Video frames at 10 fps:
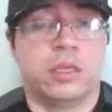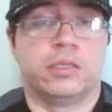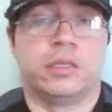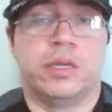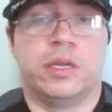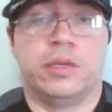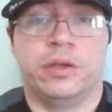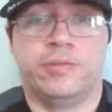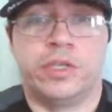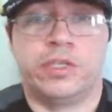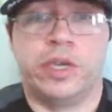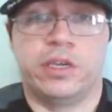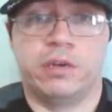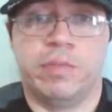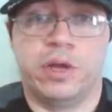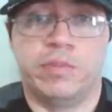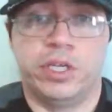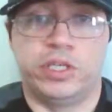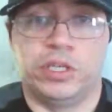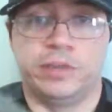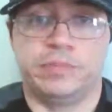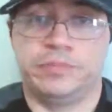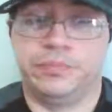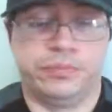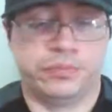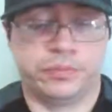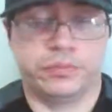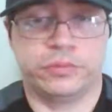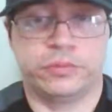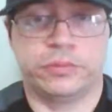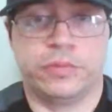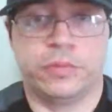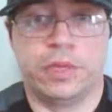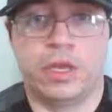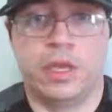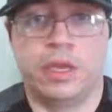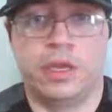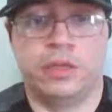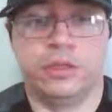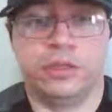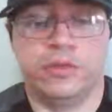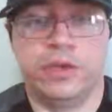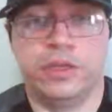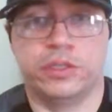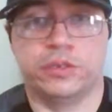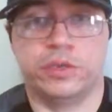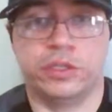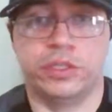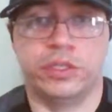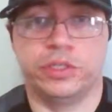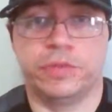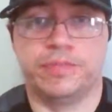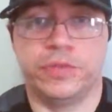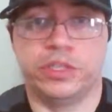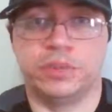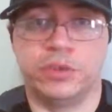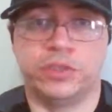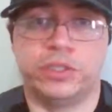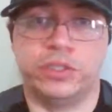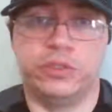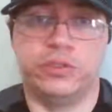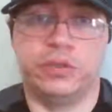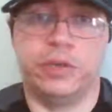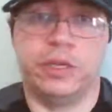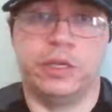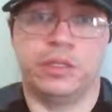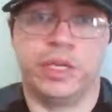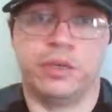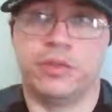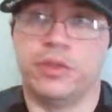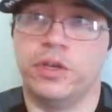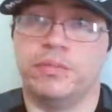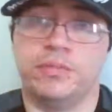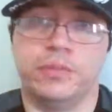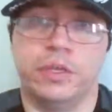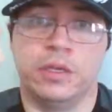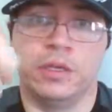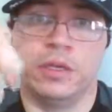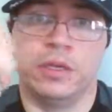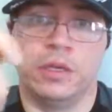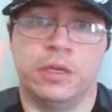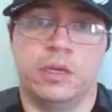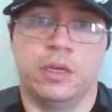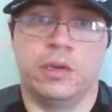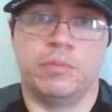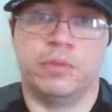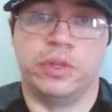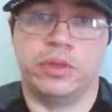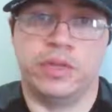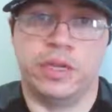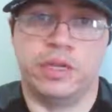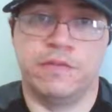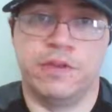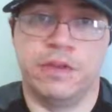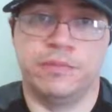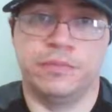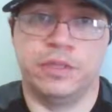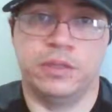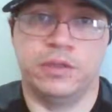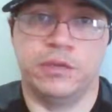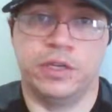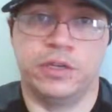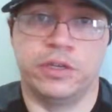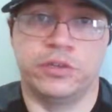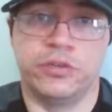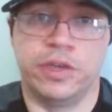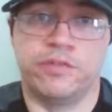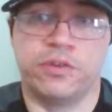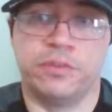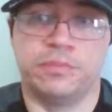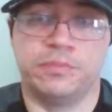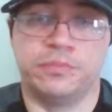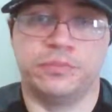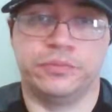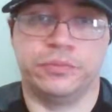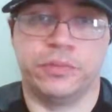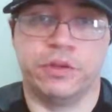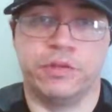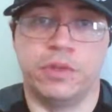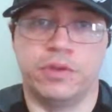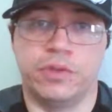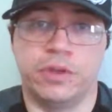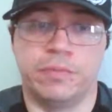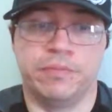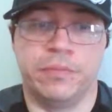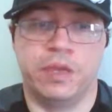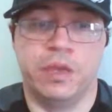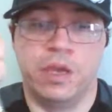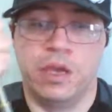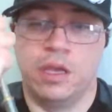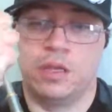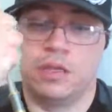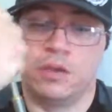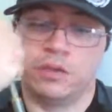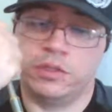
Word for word: So then you take your bombilla, and the way this works is you're supposed to take your thumb and plug the end of it where you're going to drink from with your thumb, and then you'll